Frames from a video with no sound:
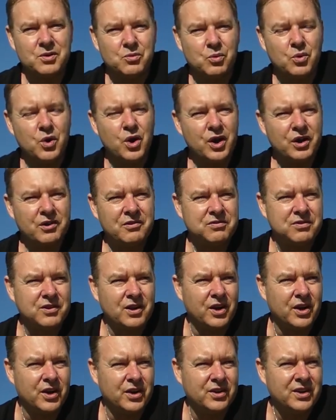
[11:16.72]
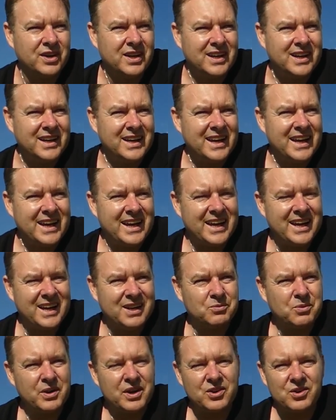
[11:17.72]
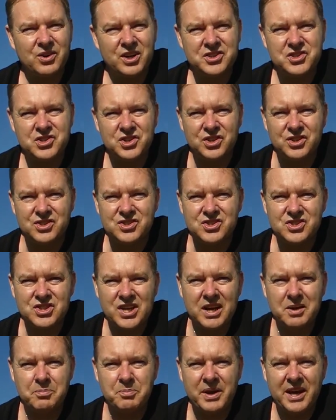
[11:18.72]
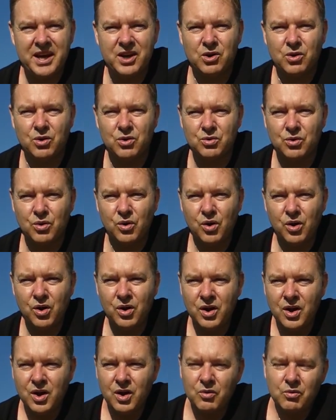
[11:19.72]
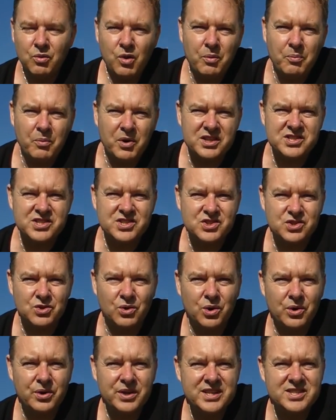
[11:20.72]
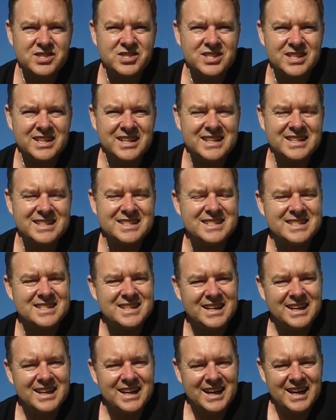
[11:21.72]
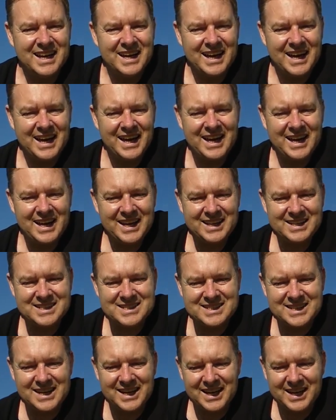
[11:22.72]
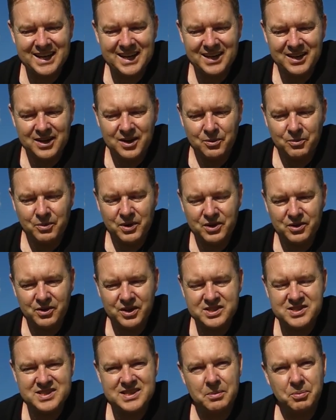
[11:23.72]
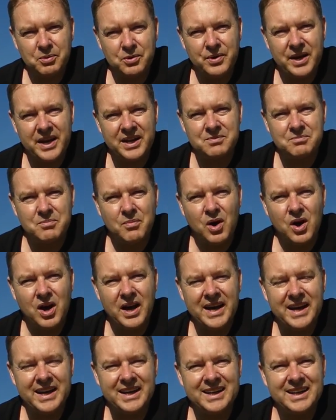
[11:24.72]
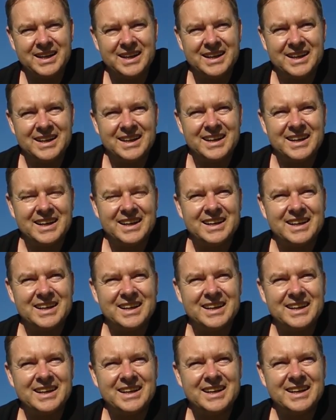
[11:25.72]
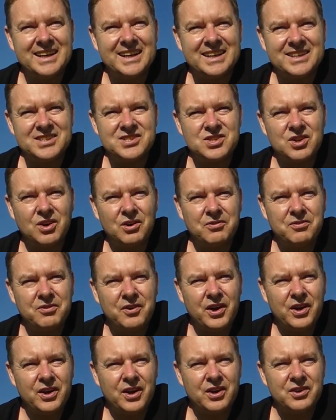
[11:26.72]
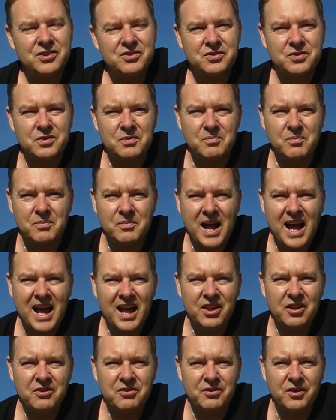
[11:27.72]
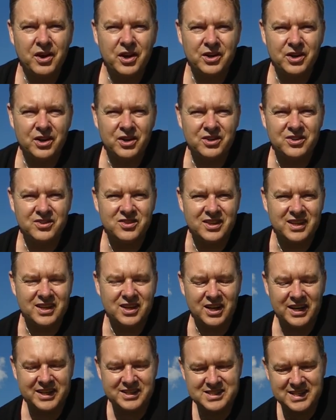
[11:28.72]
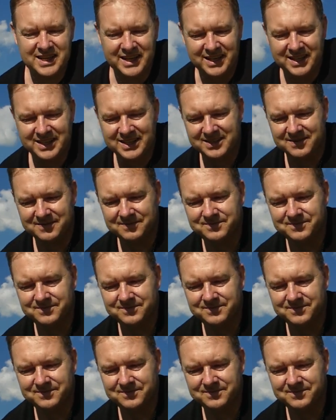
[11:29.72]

workflow and whether I shoot JPEG or RAW, what my storage is, and whether I separate my stock photos from other photos that I take.